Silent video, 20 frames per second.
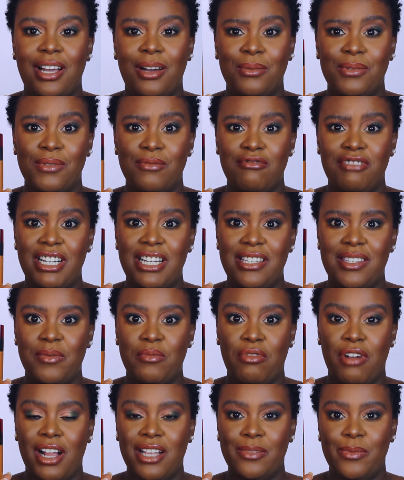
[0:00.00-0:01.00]
I was really
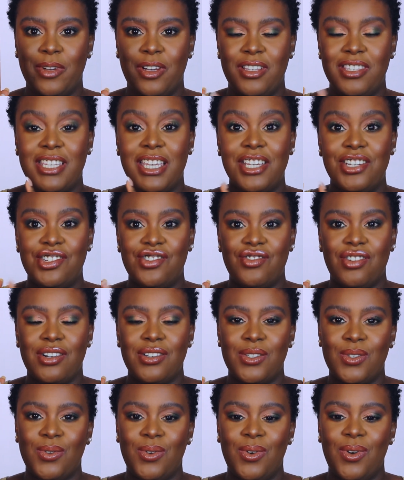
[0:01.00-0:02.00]
surprised because it is
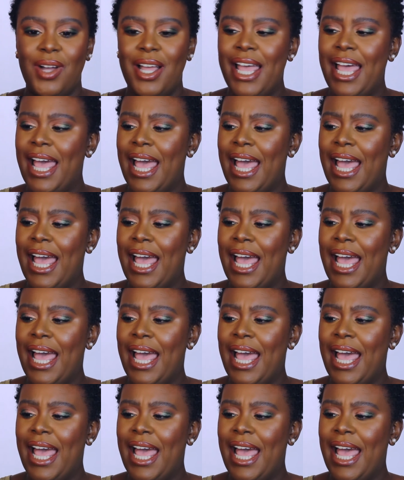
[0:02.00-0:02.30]
drugstore,